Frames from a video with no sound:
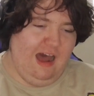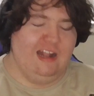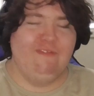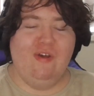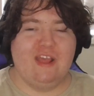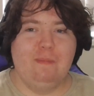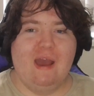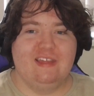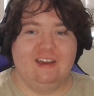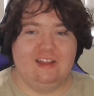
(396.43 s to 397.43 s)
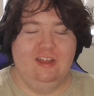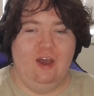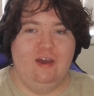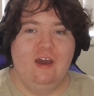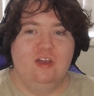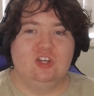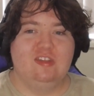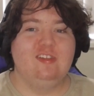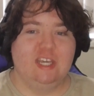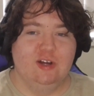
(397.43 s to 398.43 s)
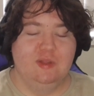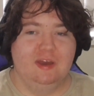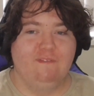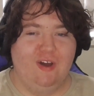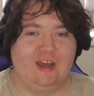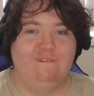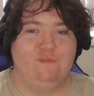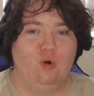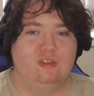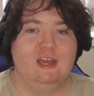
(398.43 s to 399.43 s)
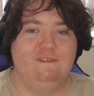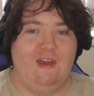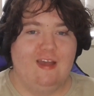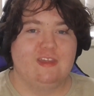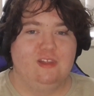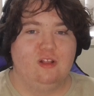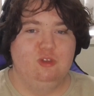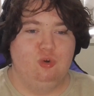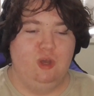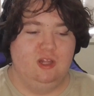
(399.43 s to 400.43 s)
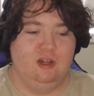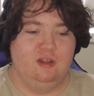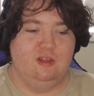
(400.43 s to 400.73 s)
I love how they're basically, though, just stealing a fucking fourteen thousand dollar toilet.